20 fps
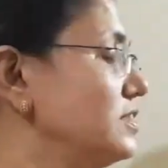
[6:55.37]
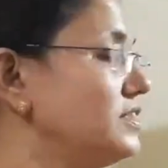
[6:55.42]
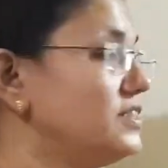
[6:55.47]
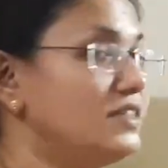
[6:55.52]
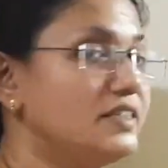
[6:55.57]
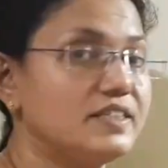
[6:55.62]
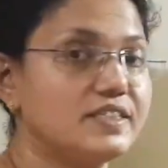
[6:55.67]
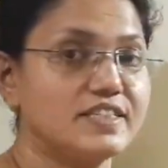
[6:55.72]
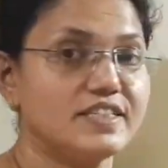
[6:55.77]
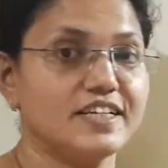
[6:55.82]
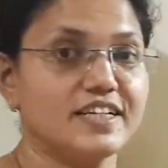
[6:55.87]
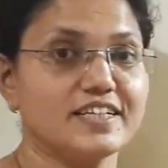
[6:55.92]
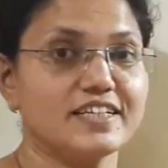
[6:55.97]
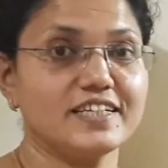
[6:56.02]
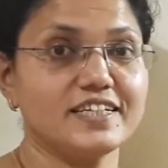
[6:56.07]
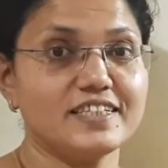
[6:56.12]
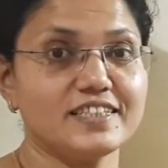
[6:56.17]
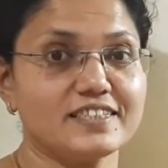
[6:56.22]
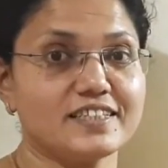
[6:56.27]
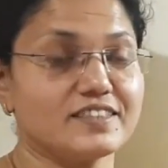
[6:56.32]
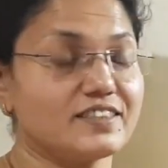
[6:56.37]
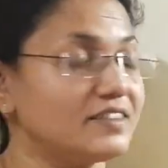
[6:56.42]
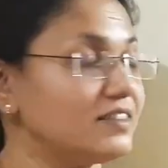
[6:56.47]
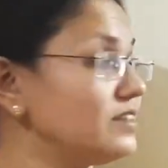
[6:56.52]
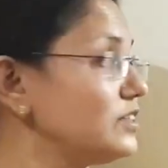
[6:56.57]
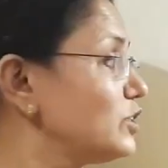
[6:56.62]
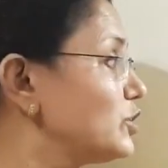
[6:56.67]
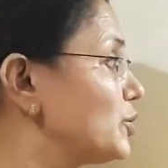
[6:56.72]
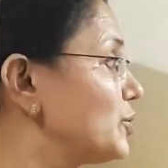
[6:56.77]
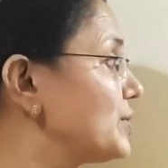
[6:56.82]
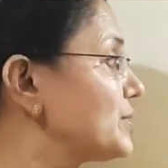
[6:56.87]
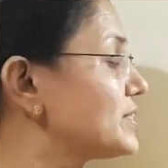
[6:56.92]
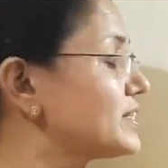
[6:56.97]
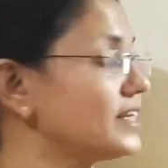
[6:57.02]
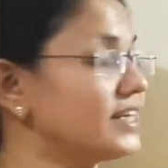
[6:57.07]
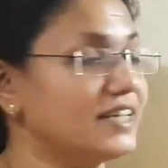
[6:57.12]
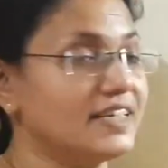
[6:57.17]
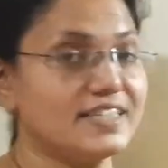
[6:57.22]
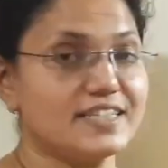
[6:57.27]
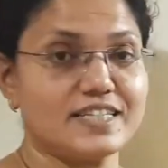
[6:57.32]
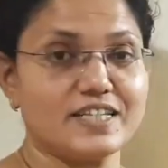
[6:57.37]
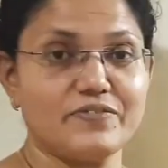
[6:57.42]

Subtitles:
dear children, the third question is